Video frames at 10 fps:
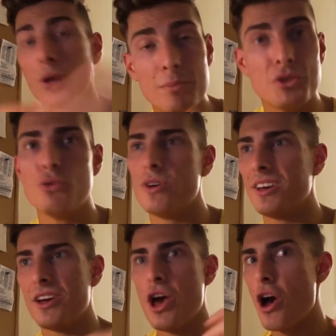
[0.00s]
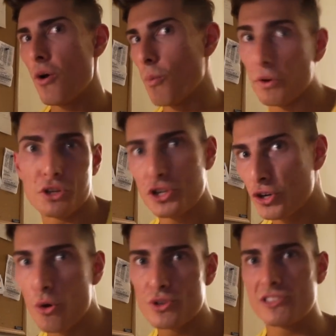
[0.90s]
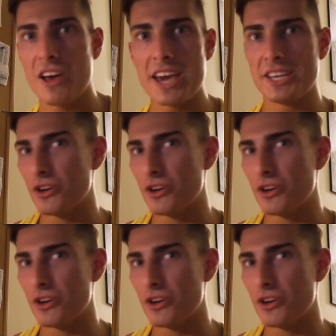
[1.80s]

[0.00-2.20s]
what I'm doing, what the show is like,